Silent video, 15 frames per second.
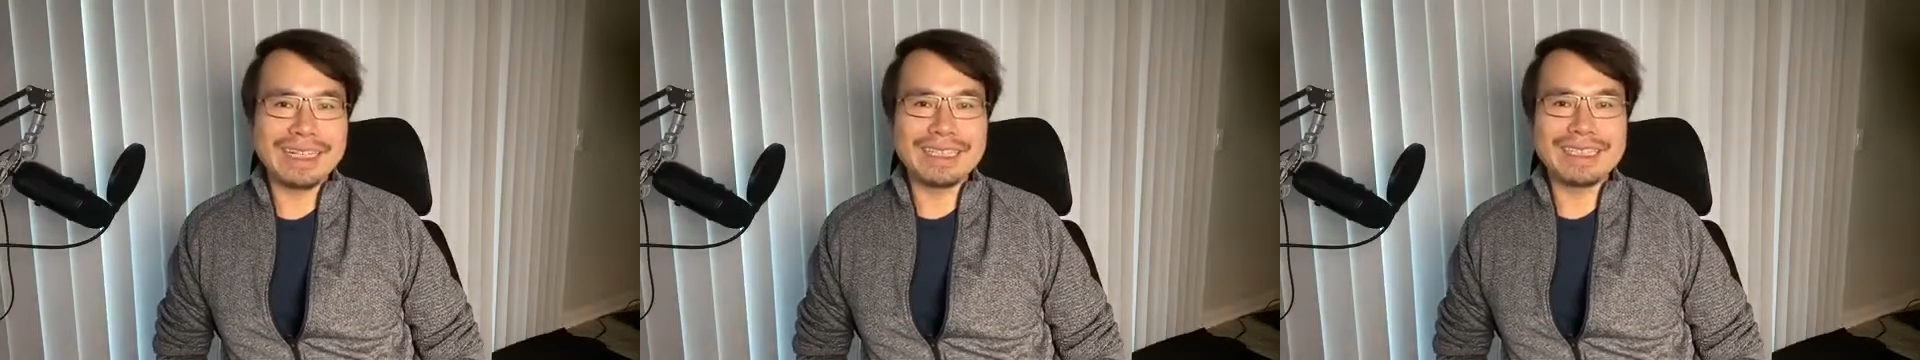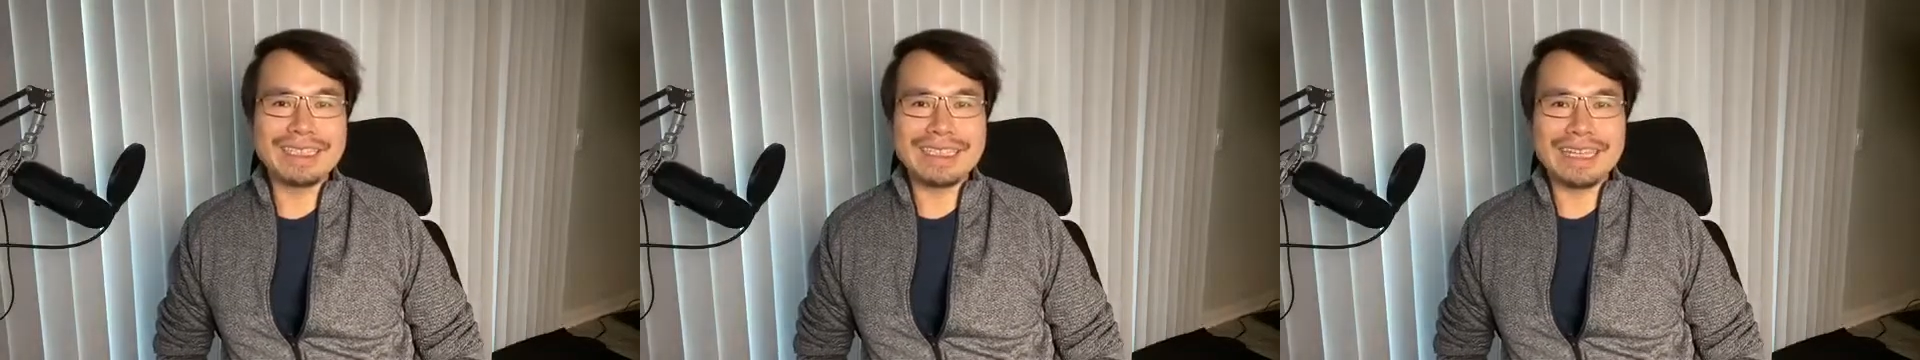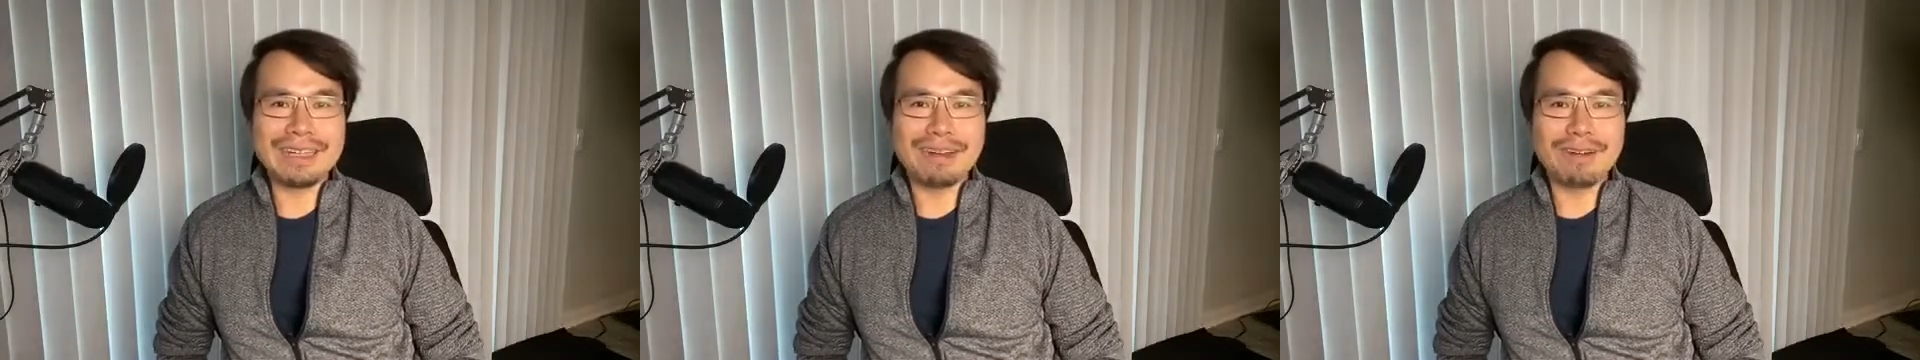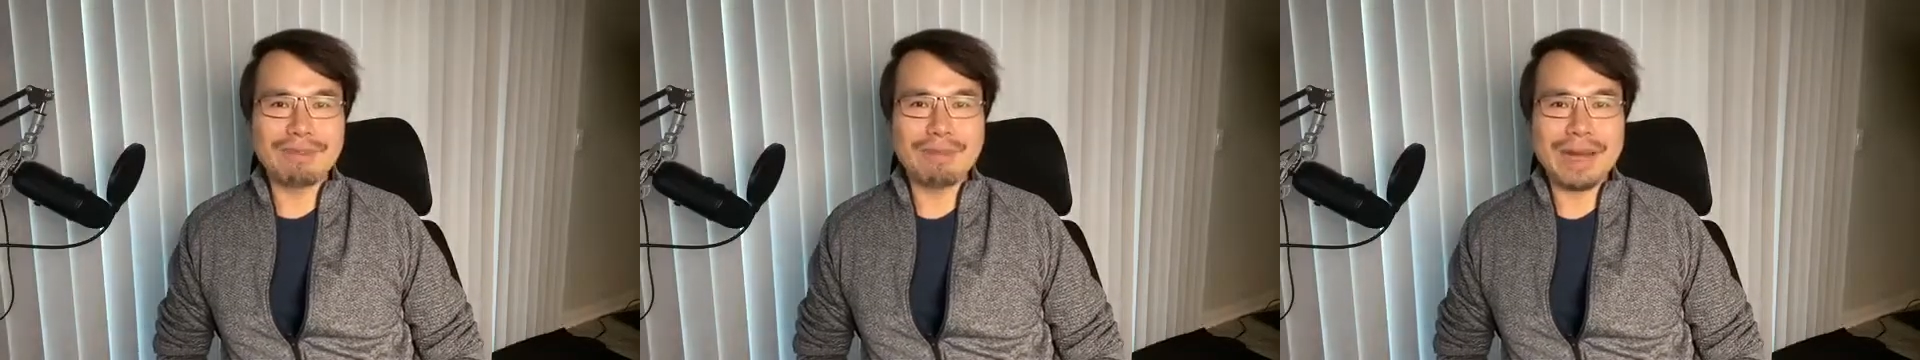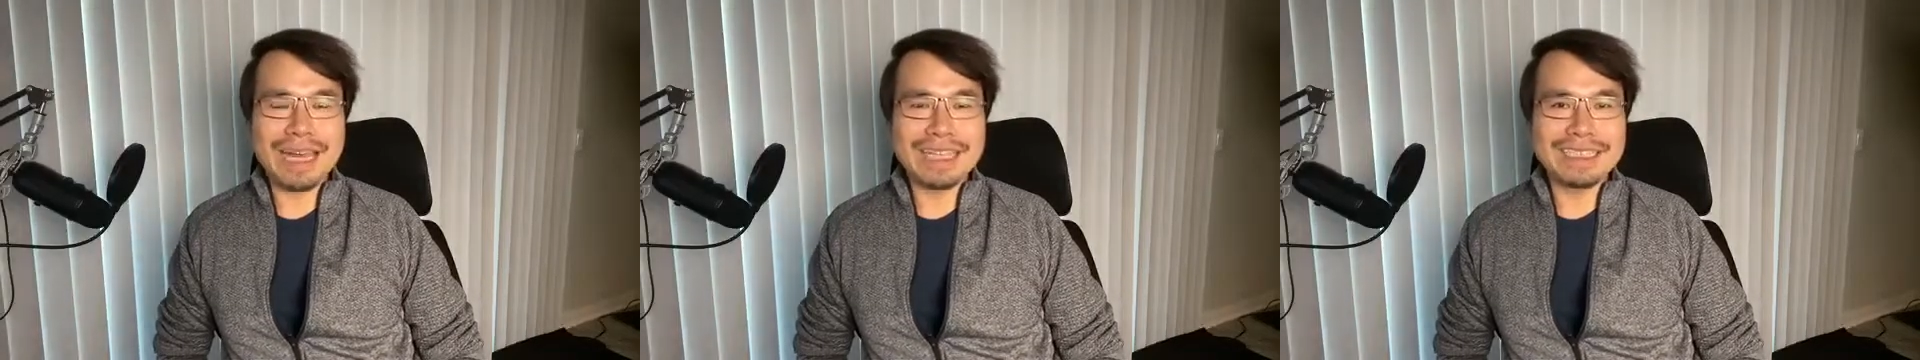and sick
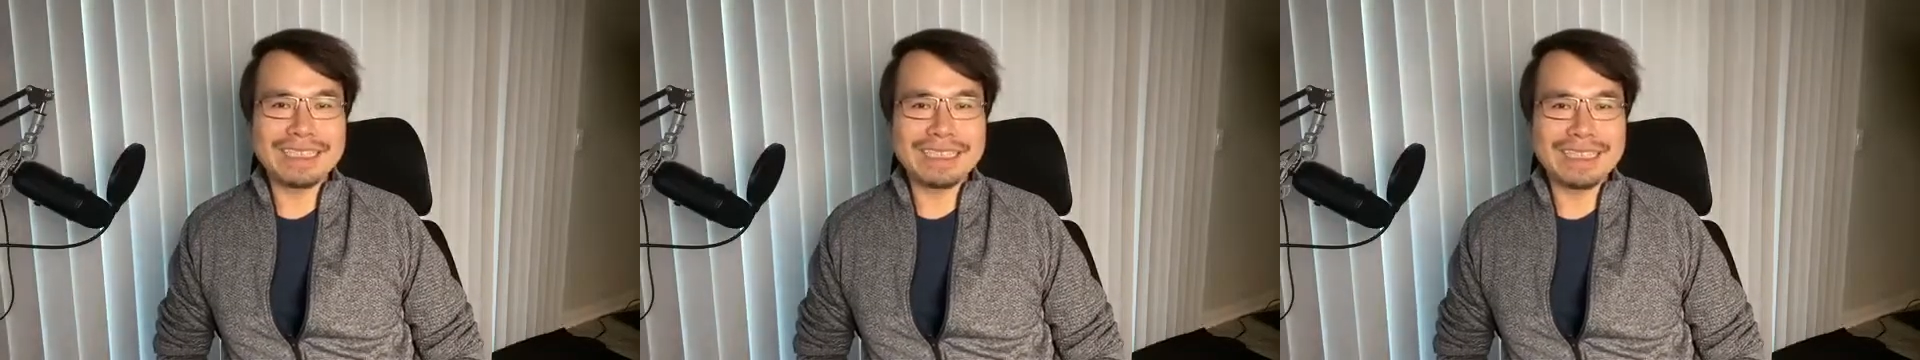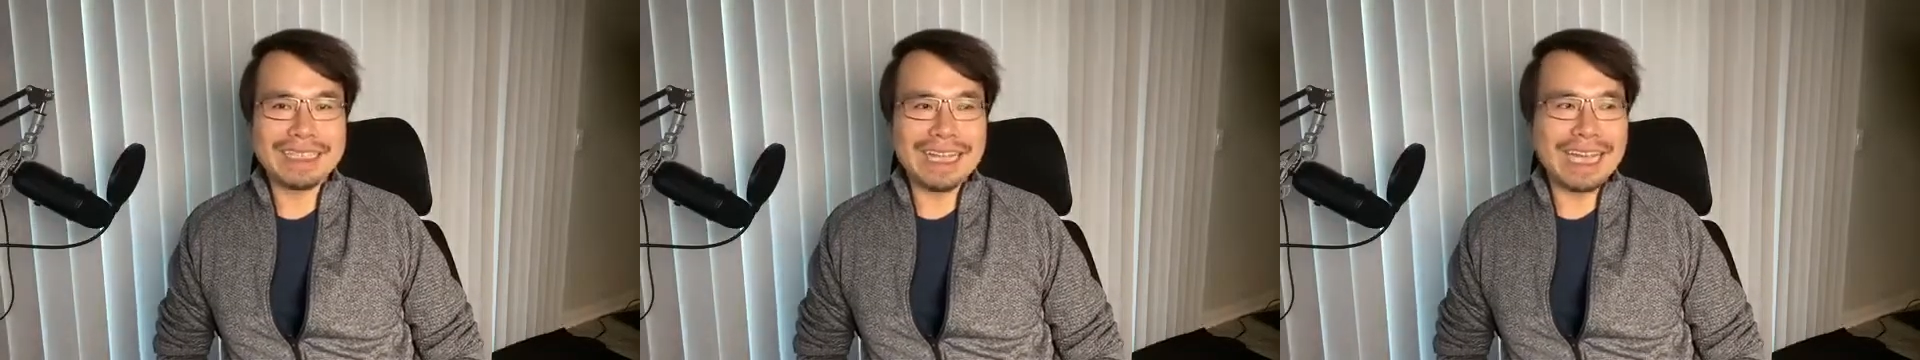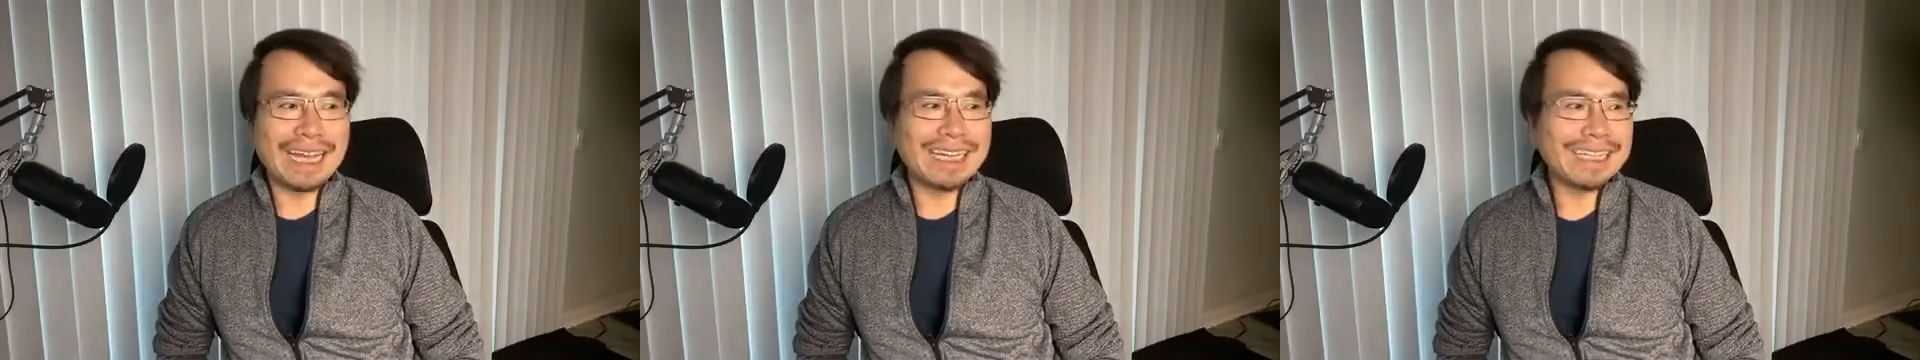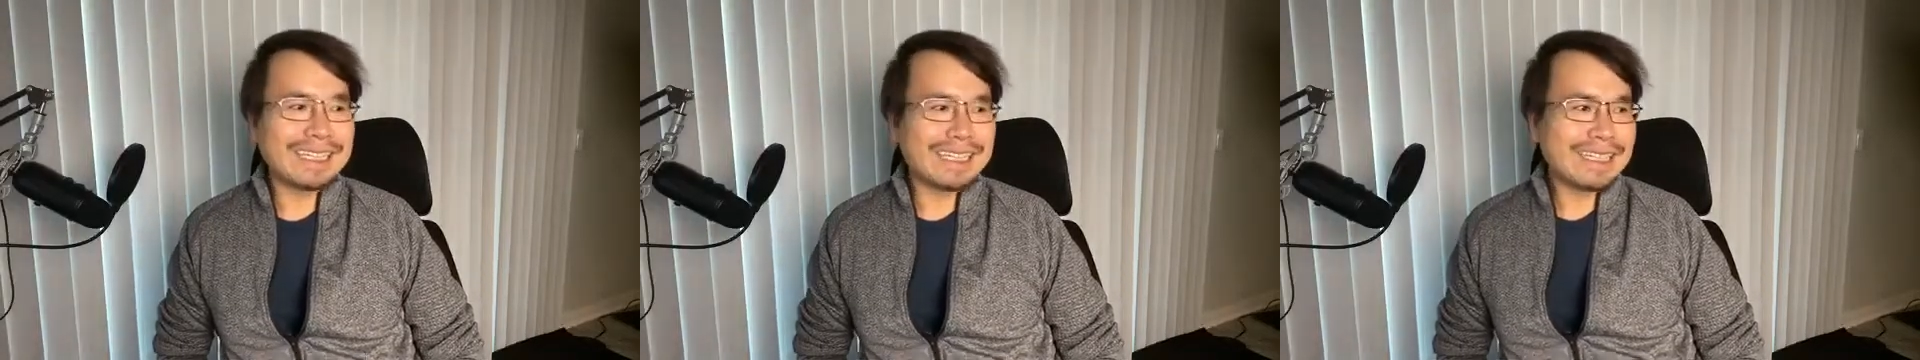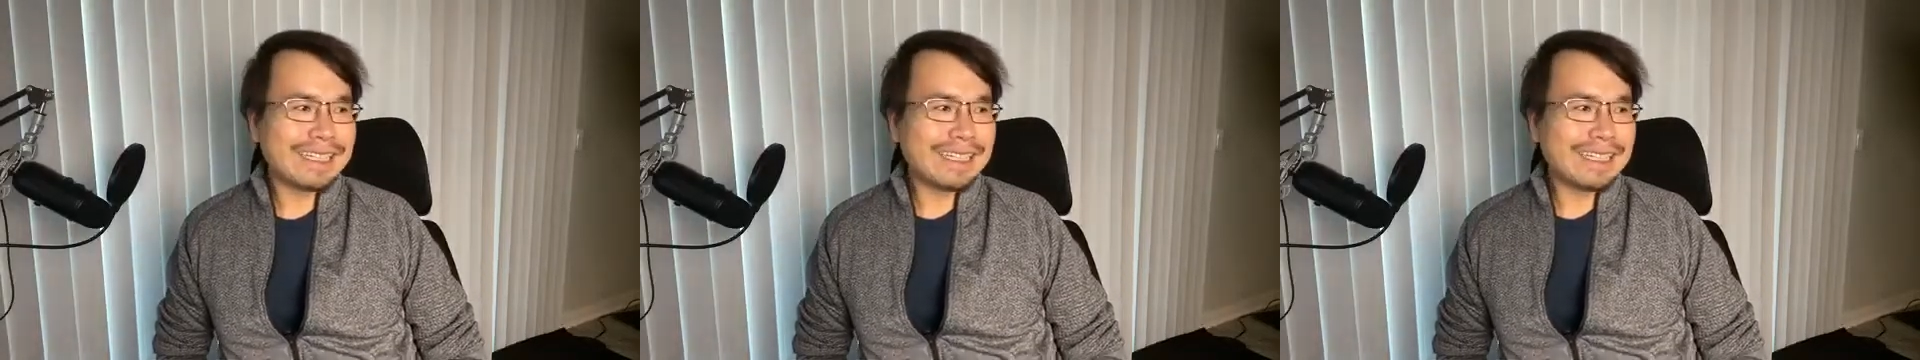of bison that